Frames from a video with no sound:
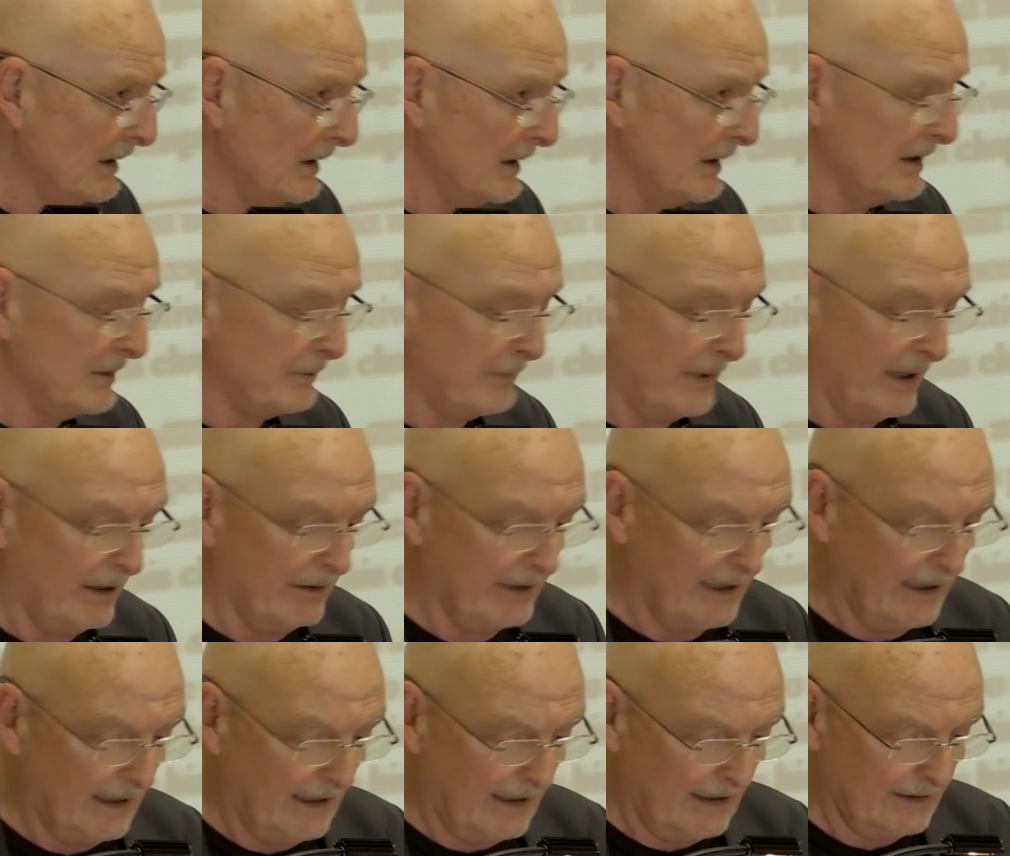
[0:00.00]
is
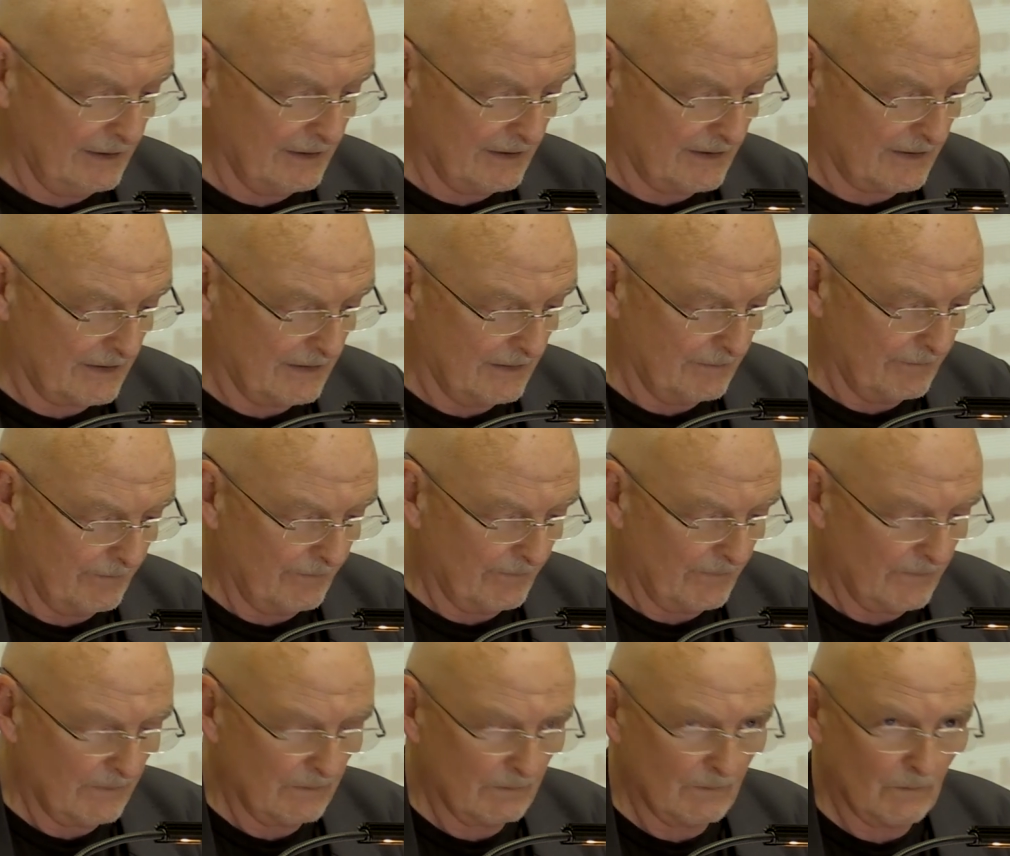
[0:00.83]
Perry Anderson,
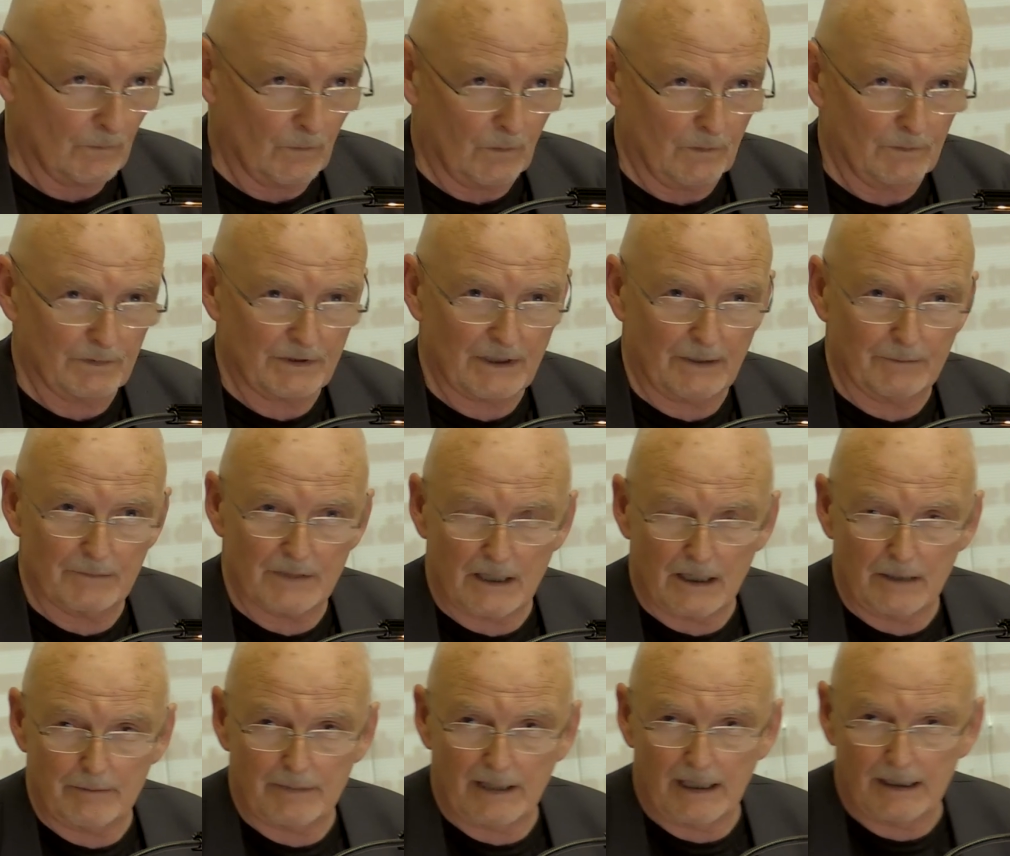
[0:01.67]

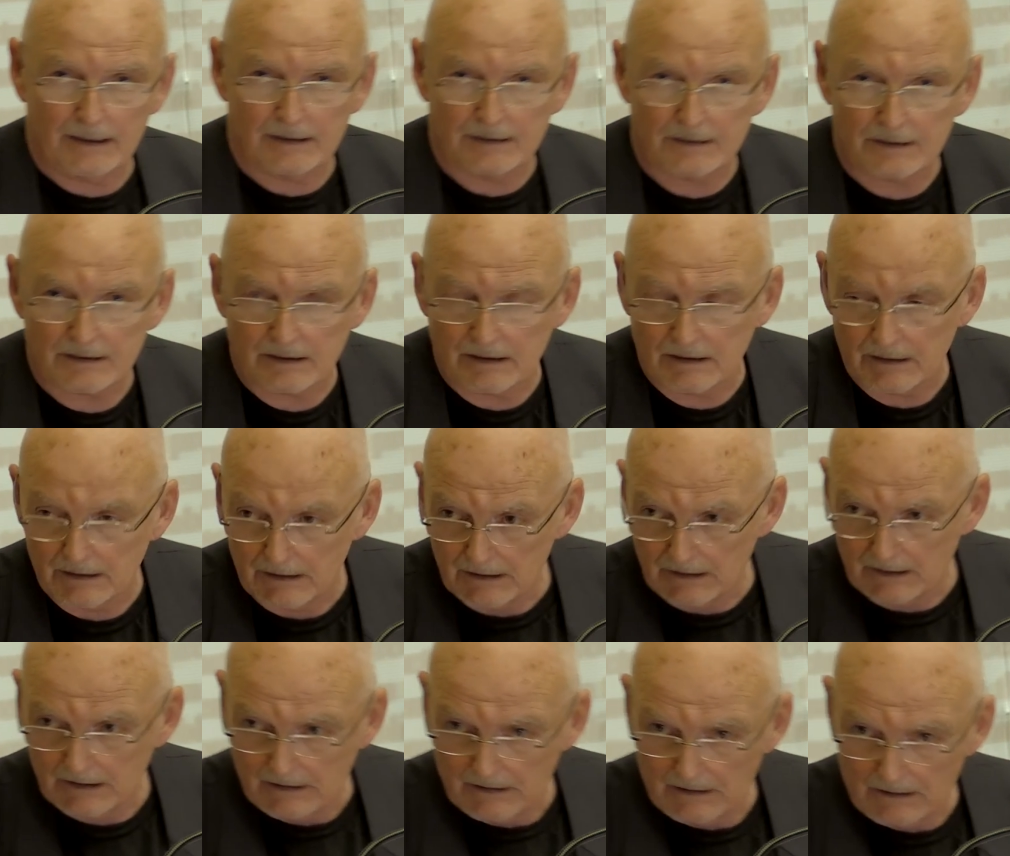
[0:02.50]
sometime editor
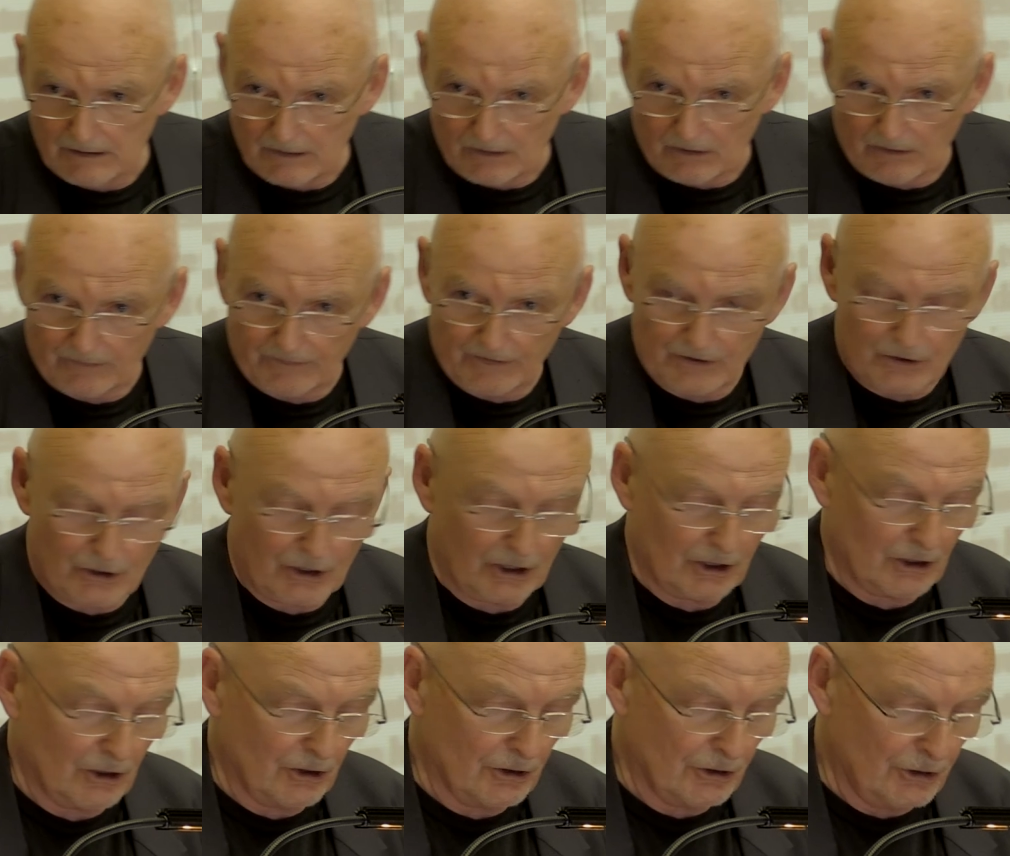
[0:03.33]
of the journal